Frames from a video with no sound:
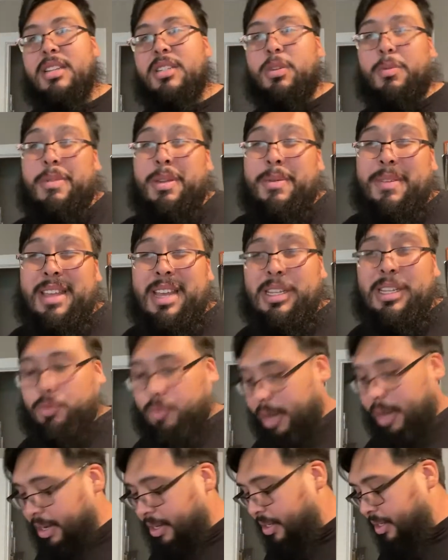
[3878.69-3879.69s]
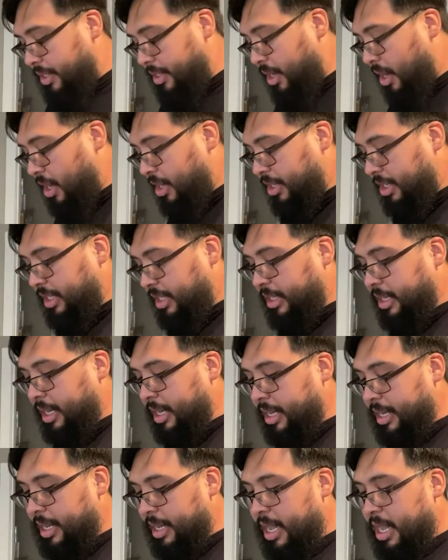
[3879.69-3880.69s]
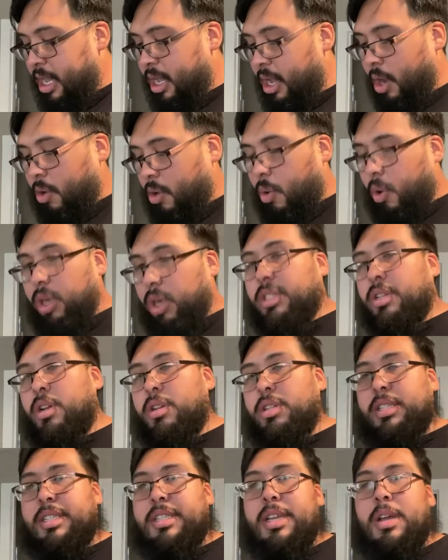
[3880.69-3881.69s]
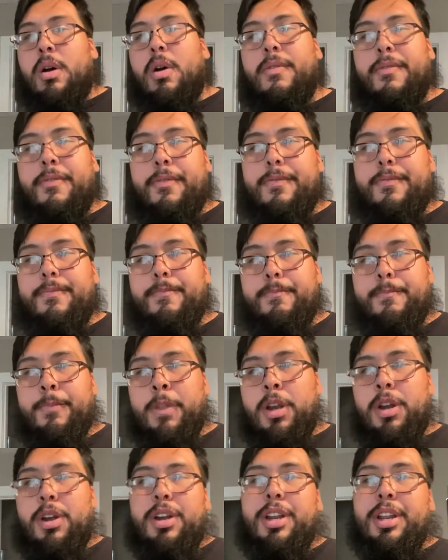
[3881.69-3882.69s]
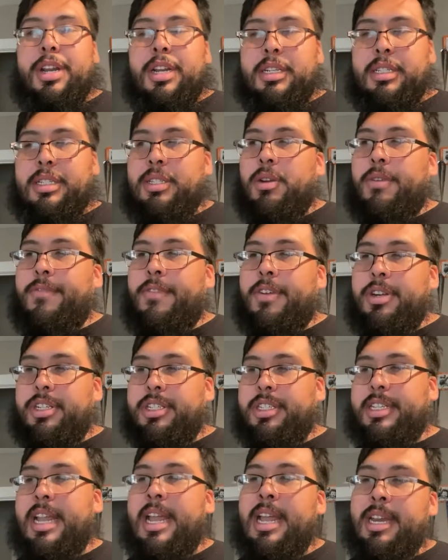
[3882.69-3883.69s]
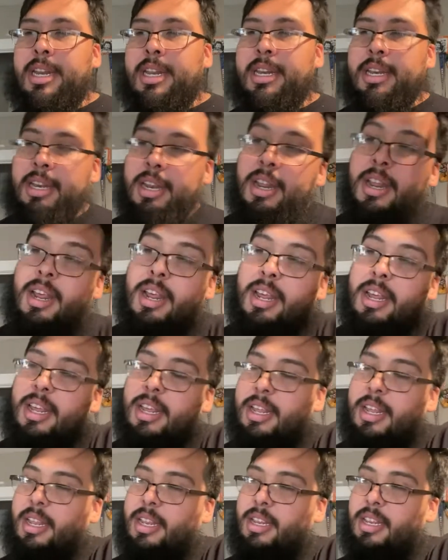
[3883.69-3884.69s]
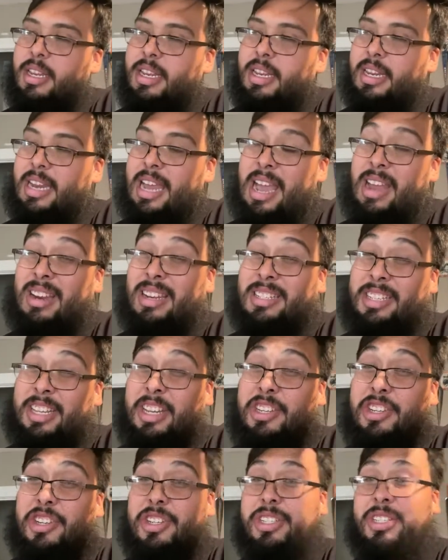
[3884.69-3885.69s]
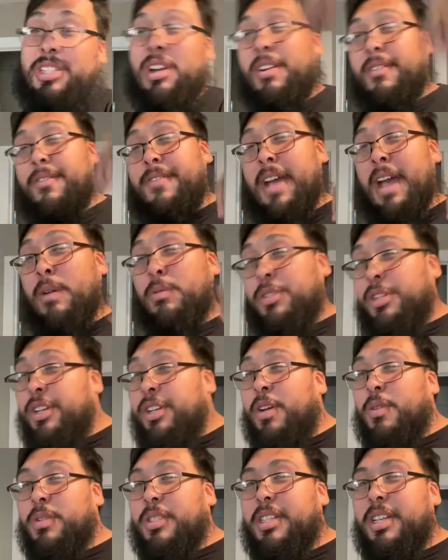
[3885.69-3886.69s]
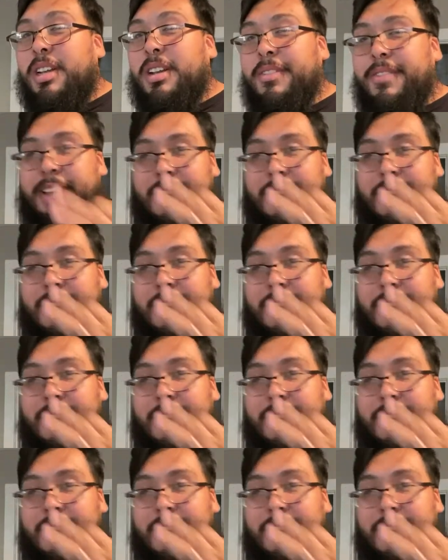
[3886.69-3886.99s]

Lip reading: So maybe that's where I can start, just a course on self-learning and self-understanding how to teach yourself how to know stuff, I